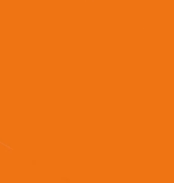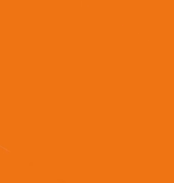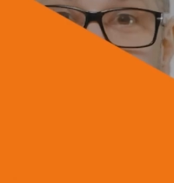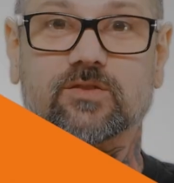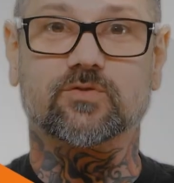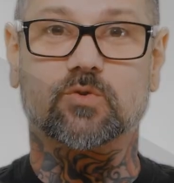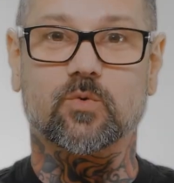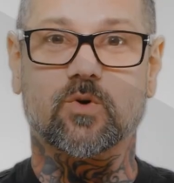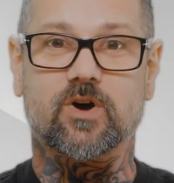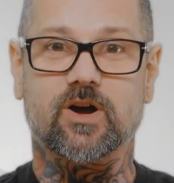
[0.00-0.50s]

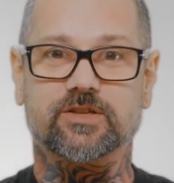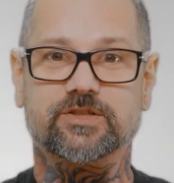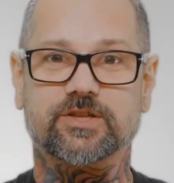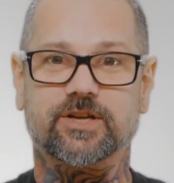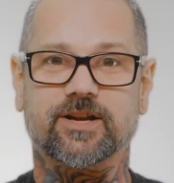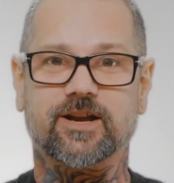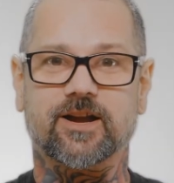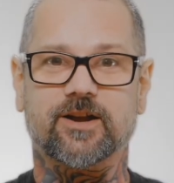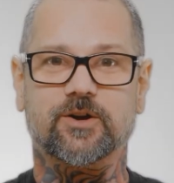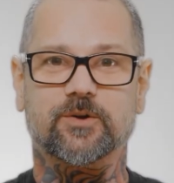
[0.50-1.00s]
Thanks for
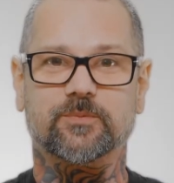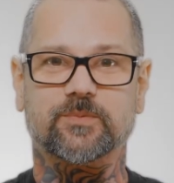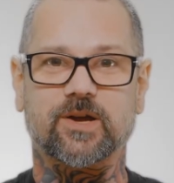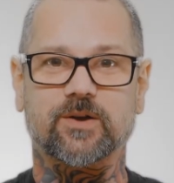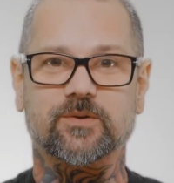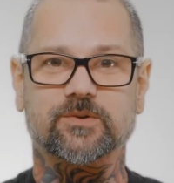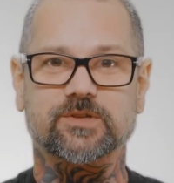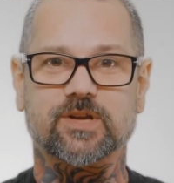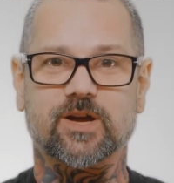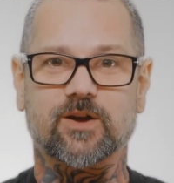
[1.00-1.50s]
watching. I hope
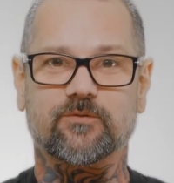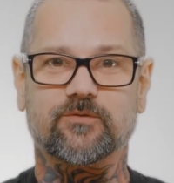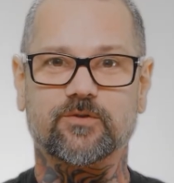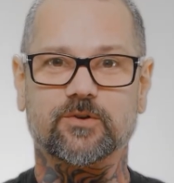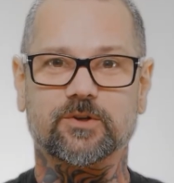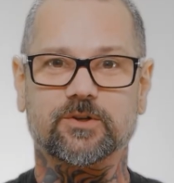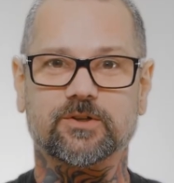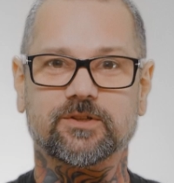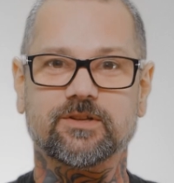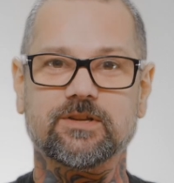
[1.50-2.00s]
that was
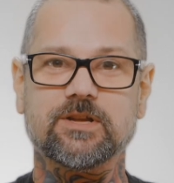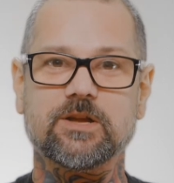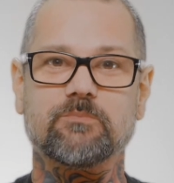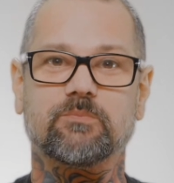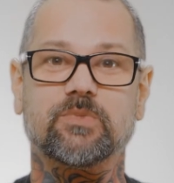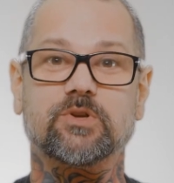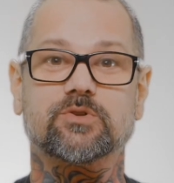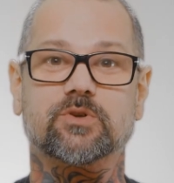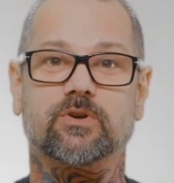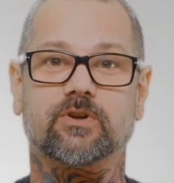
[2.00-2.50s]
helpful.
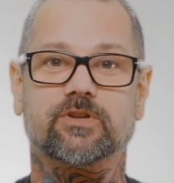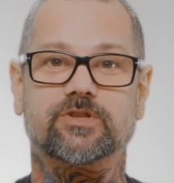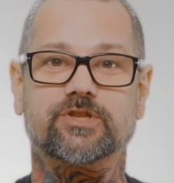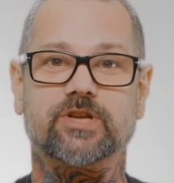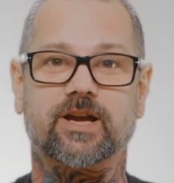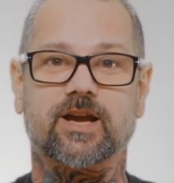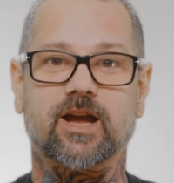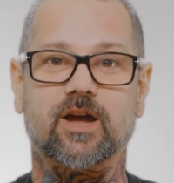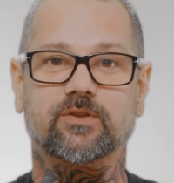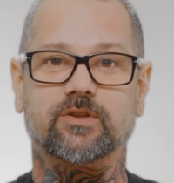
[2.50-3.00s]
Be sure to
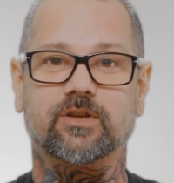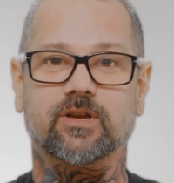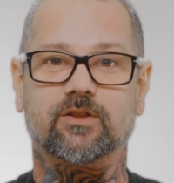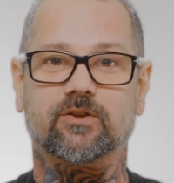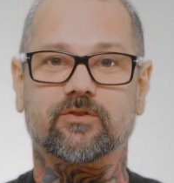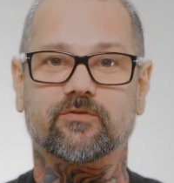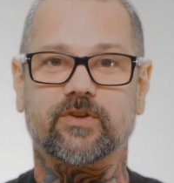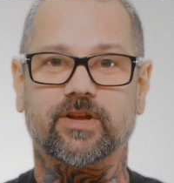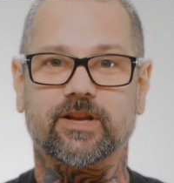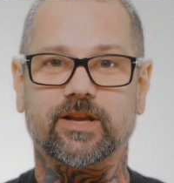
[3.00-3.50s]
check out the
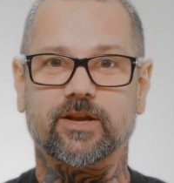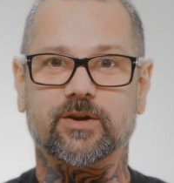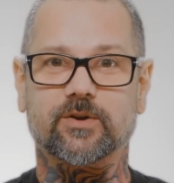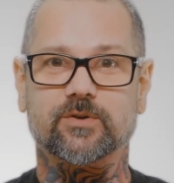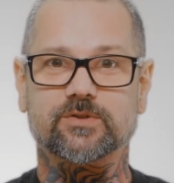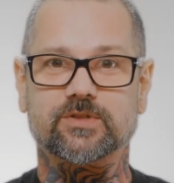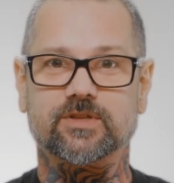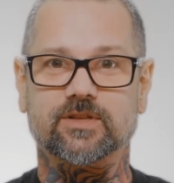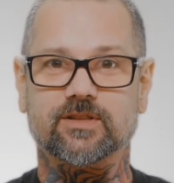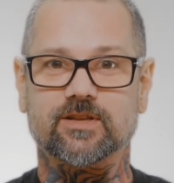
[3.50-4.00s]
other
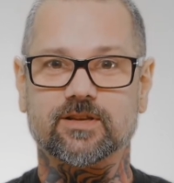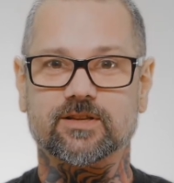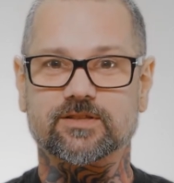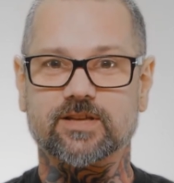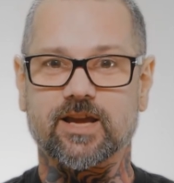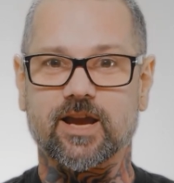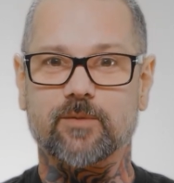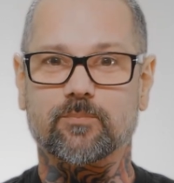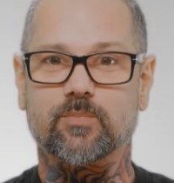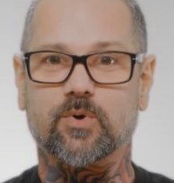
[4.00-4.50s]
videos in
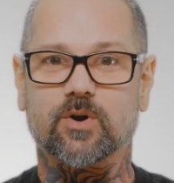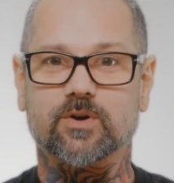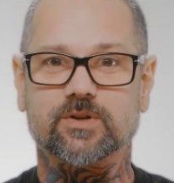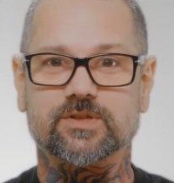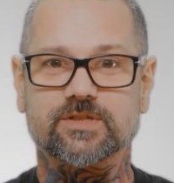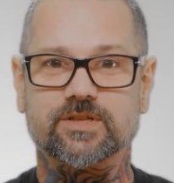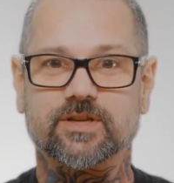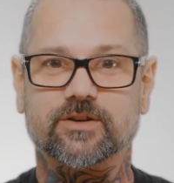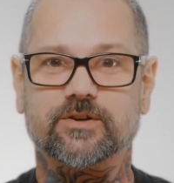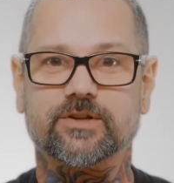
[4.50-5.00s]
this 8-part
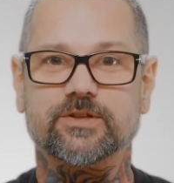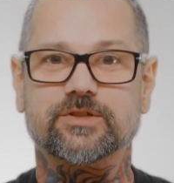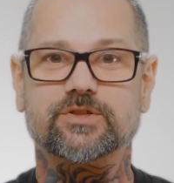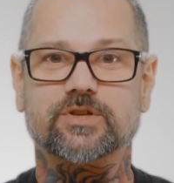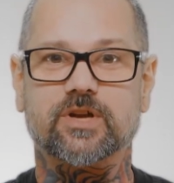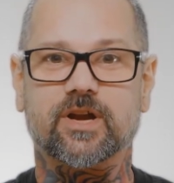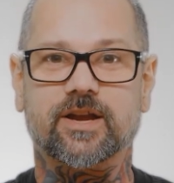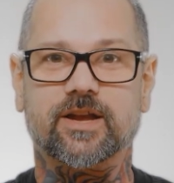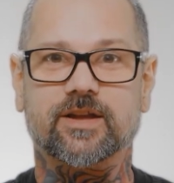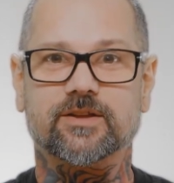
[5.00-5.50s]
series,
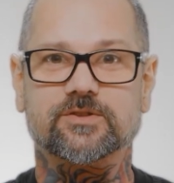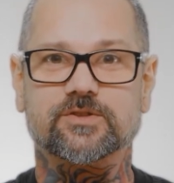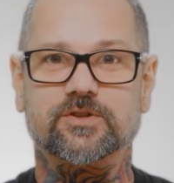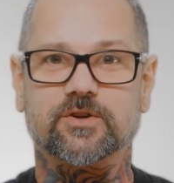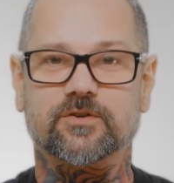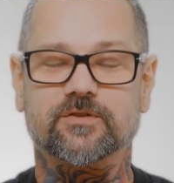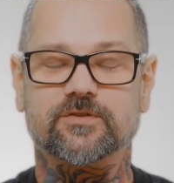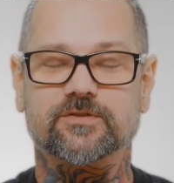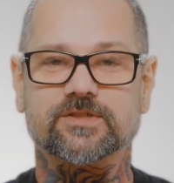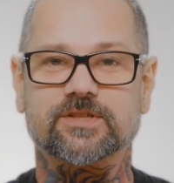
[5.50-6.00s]
Cheyenne
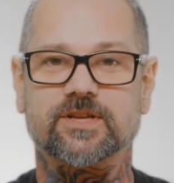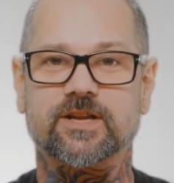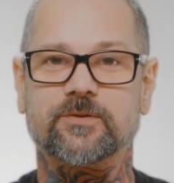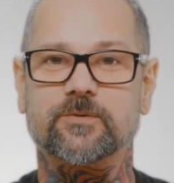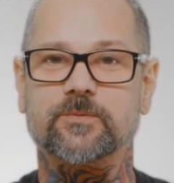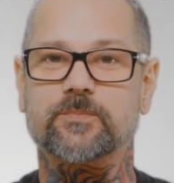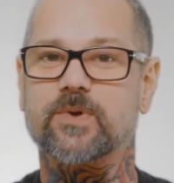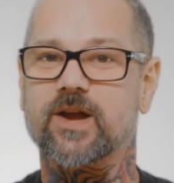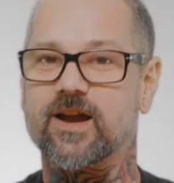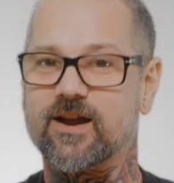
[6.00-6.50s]
Service
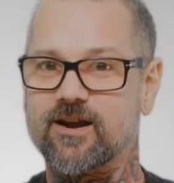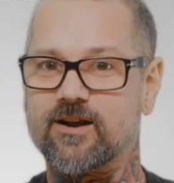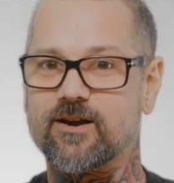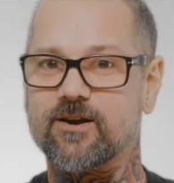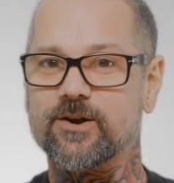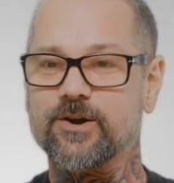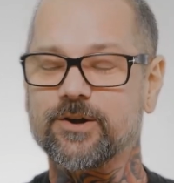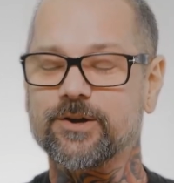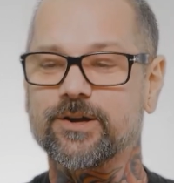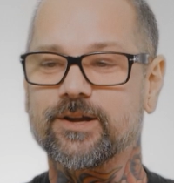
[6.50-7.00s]
and
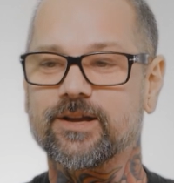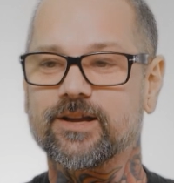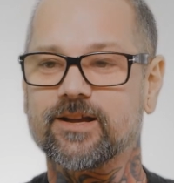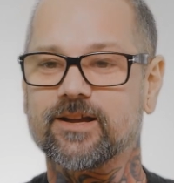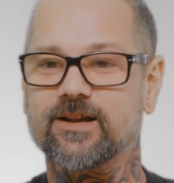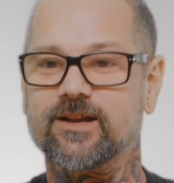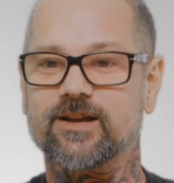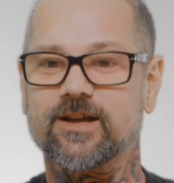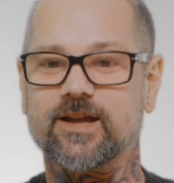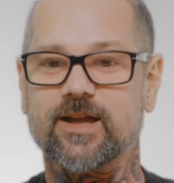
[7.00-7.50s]
Repair,
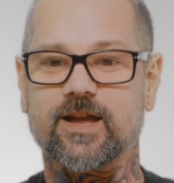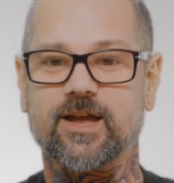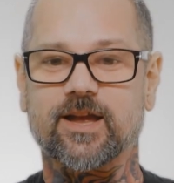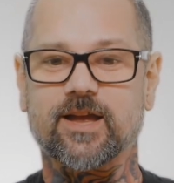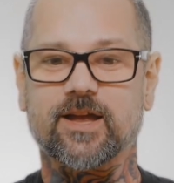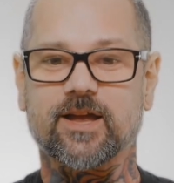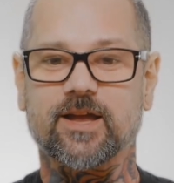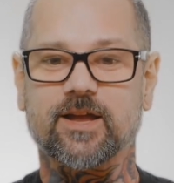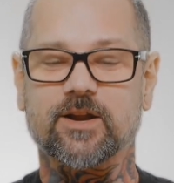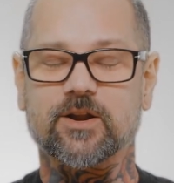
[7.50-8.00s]

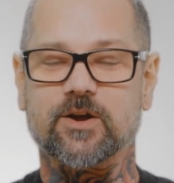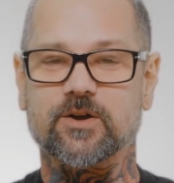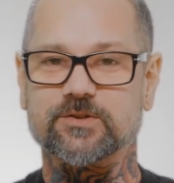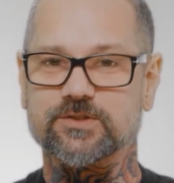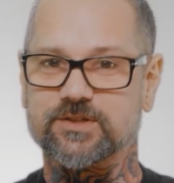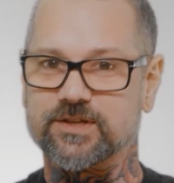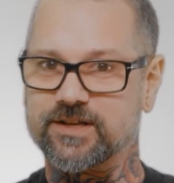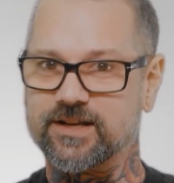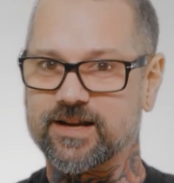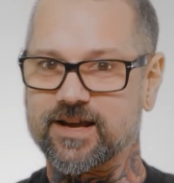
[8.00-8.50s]
and I'll
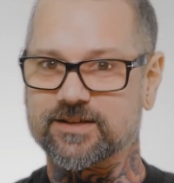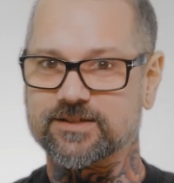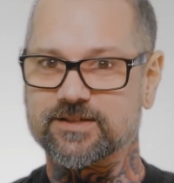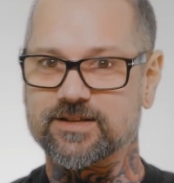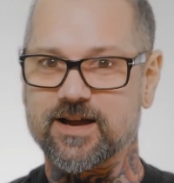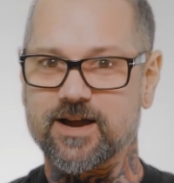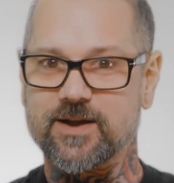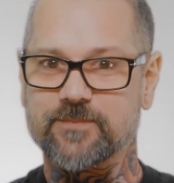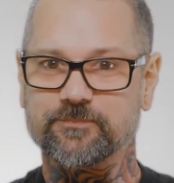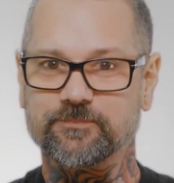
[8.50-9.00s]
see you next
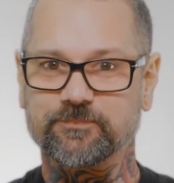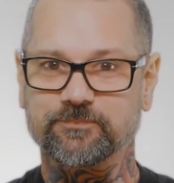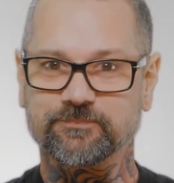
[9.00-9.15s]
time.